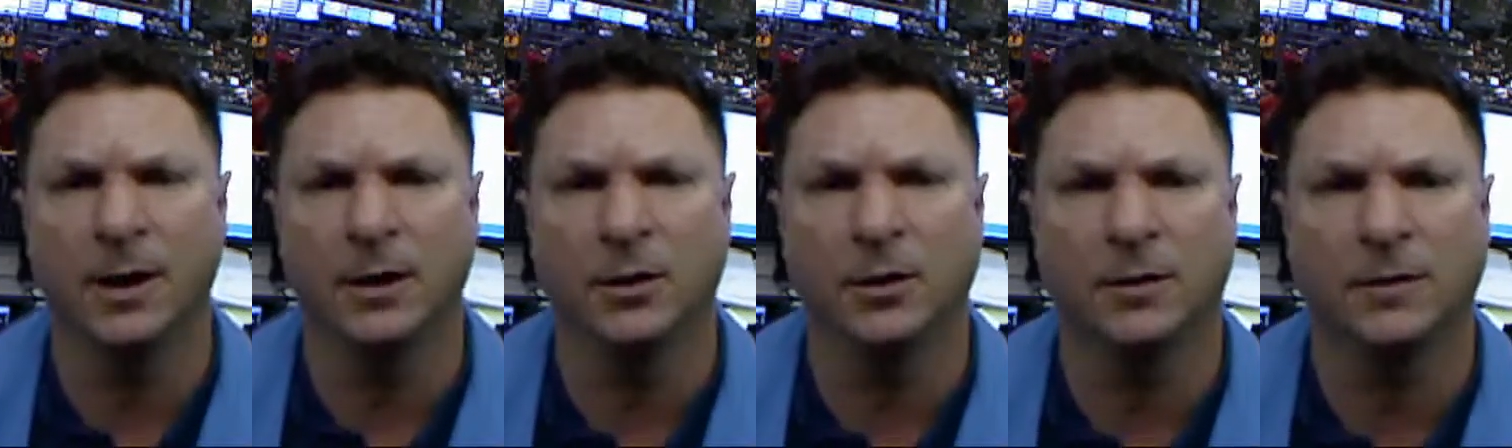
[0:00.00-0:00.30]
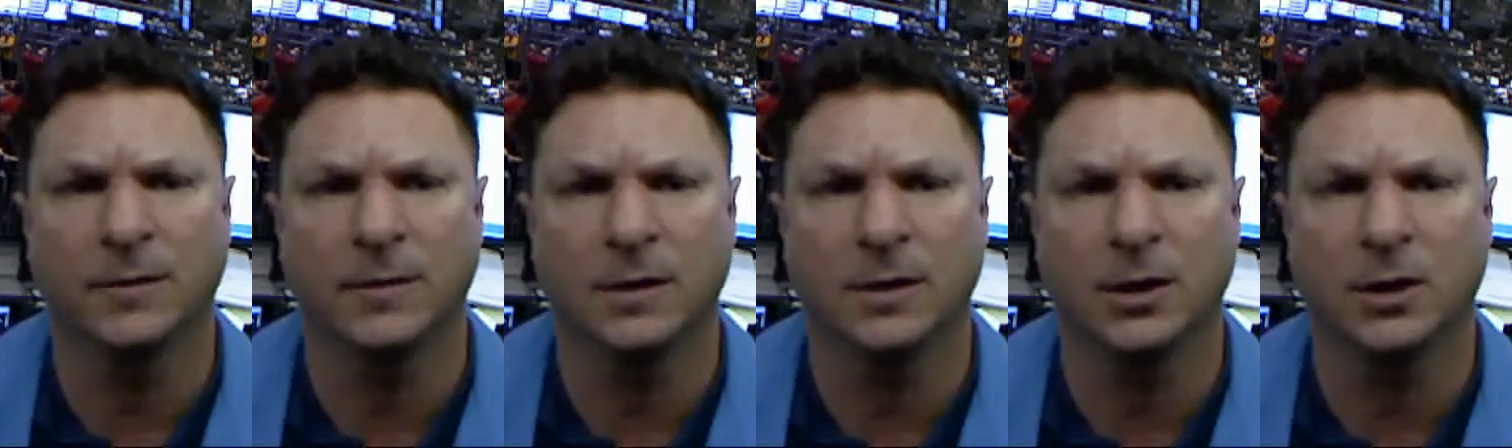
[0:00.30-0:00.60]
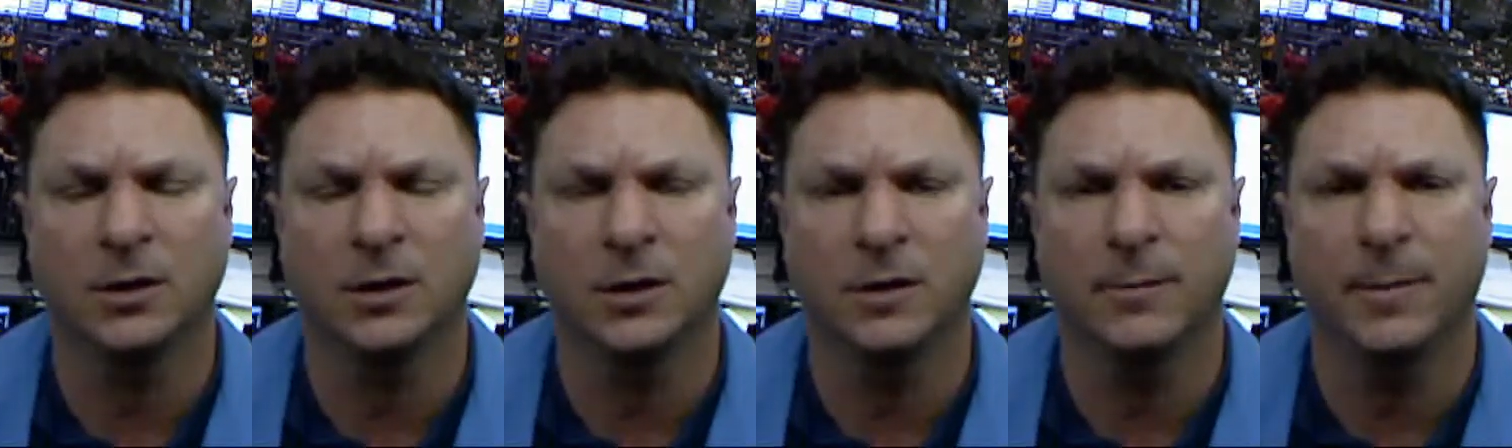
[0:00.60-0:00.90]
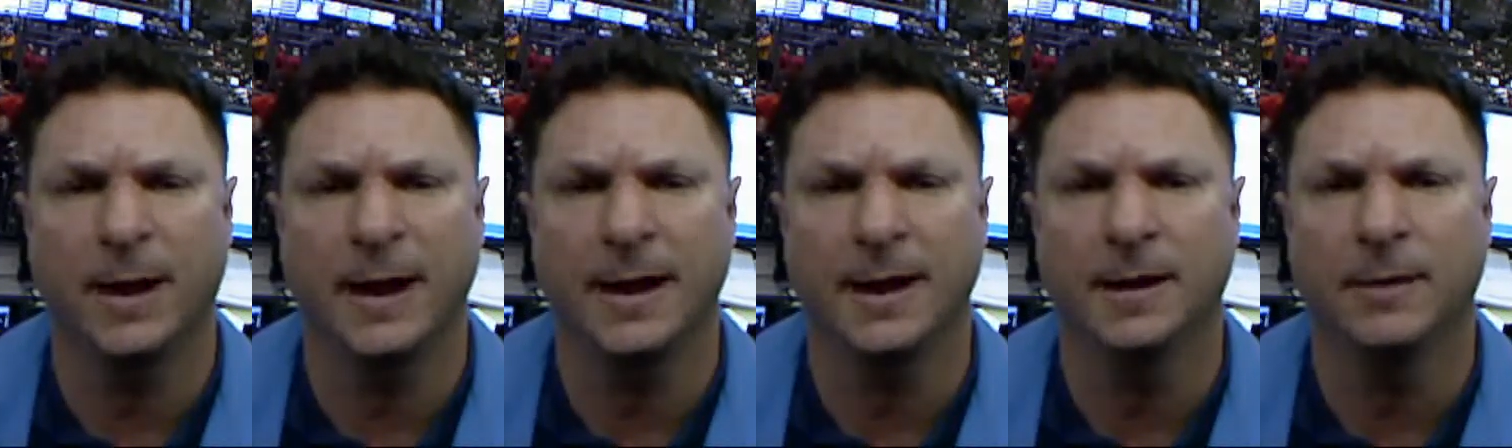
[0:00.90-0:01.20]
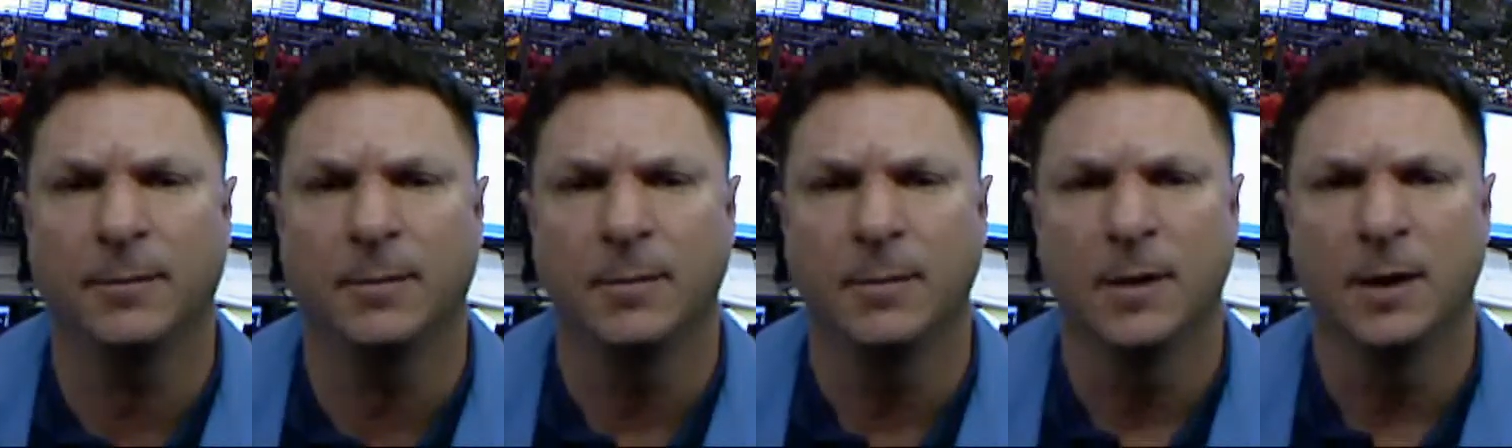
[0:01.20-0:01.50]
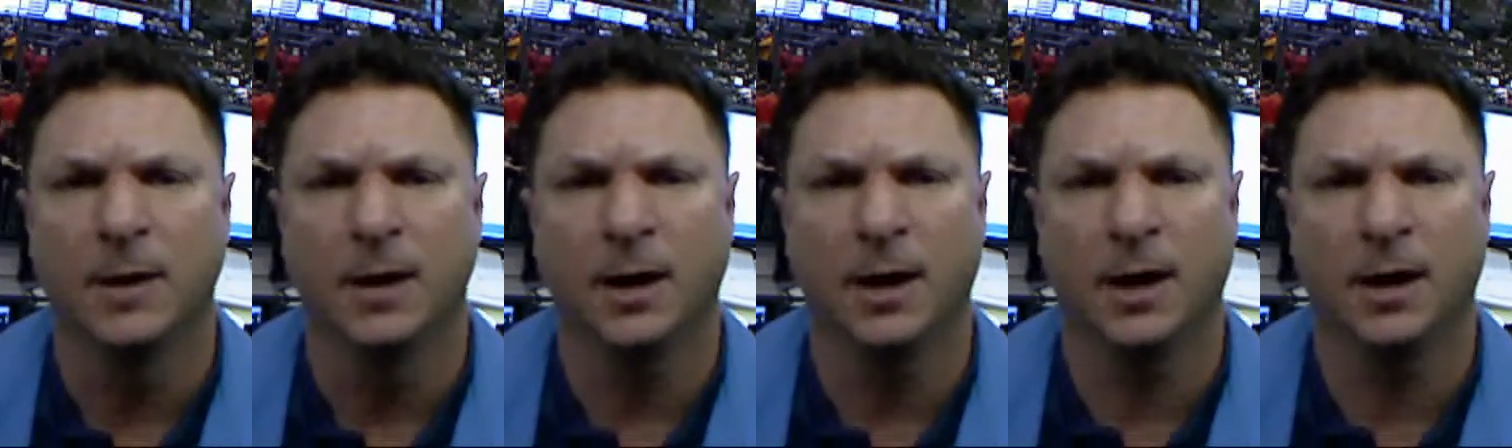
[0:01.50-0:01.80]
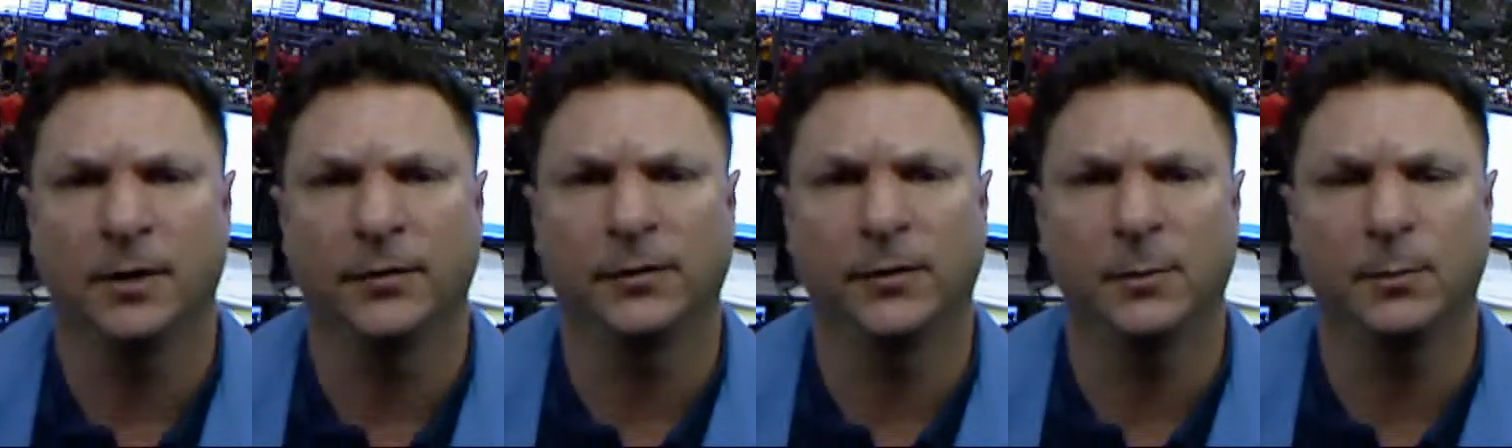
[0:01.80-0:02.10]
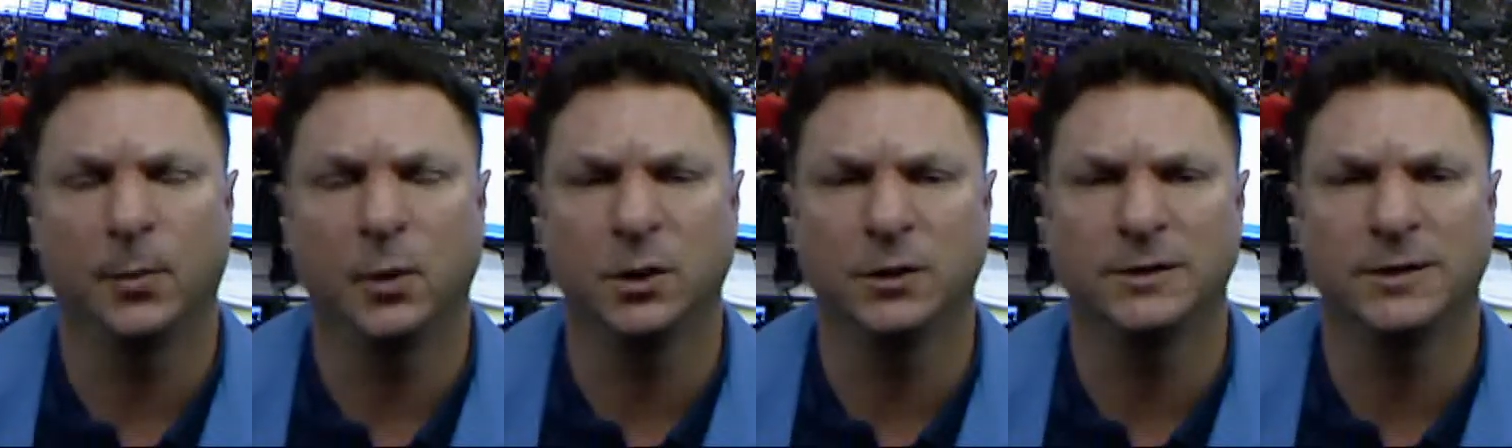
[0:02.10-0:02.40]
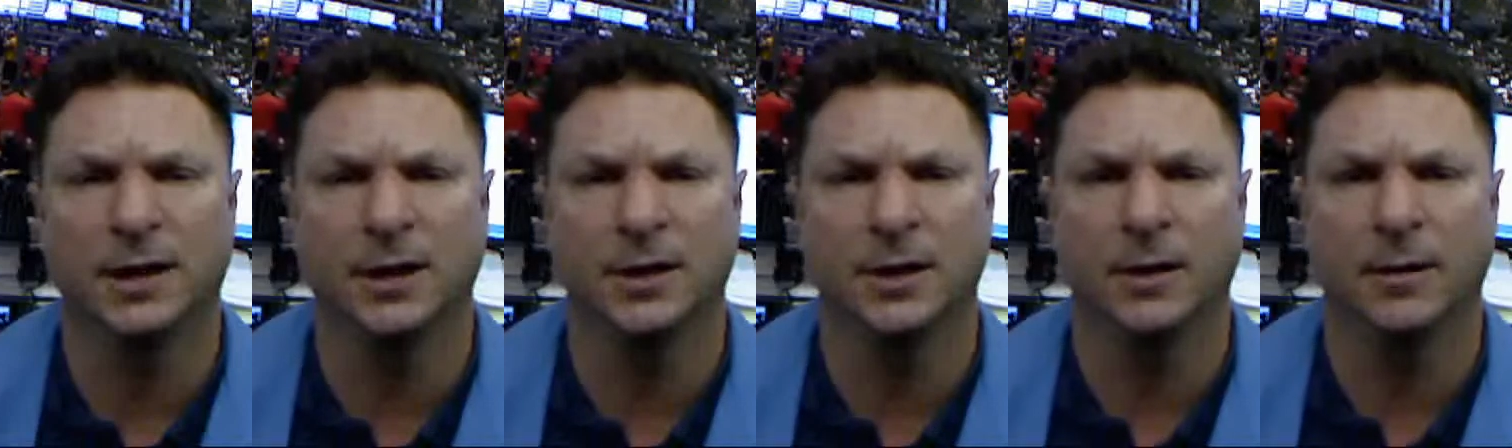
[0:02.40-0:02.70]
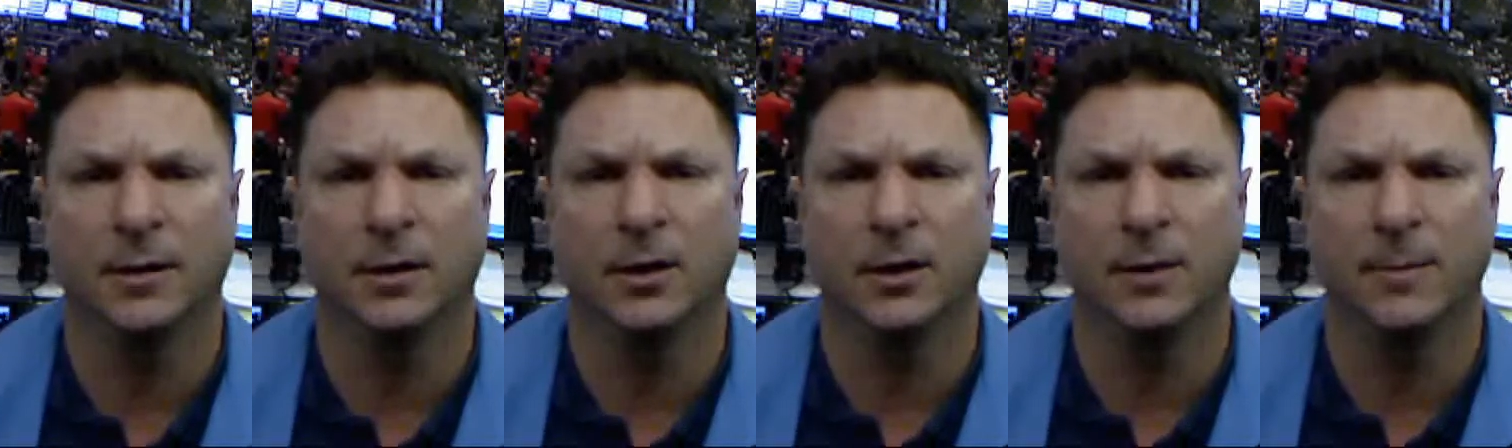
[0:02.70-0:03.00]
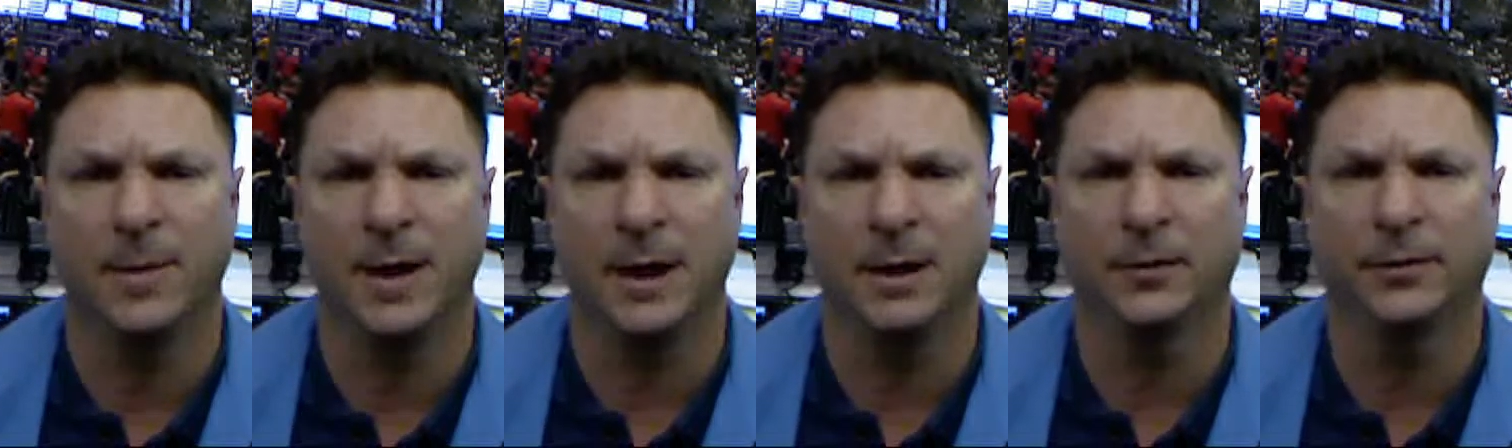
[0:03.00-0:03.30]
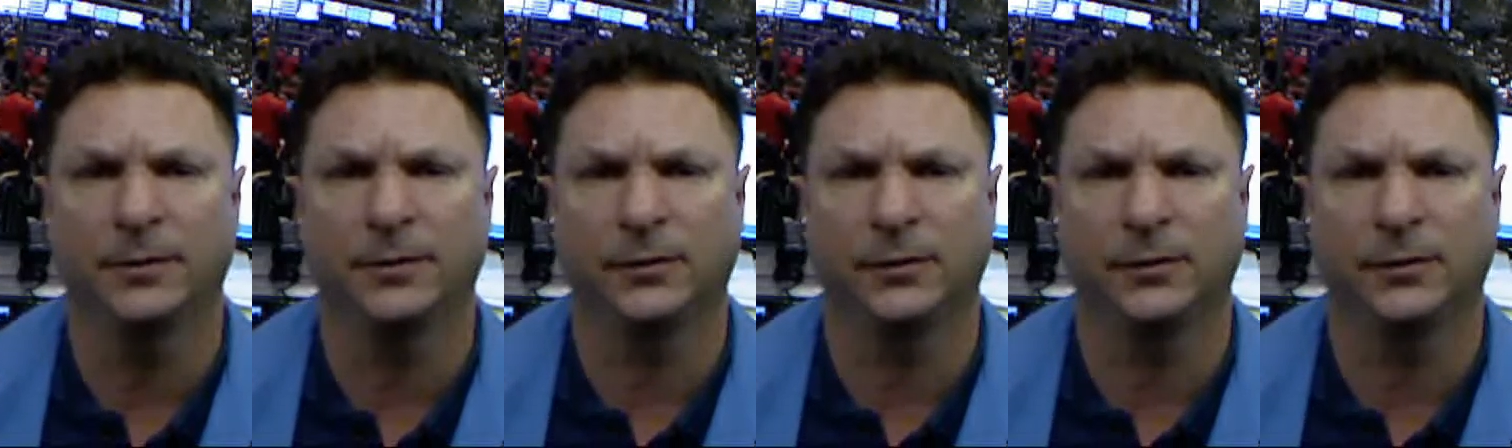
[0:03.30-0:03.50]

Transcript: looking to buy some puts on a bounce.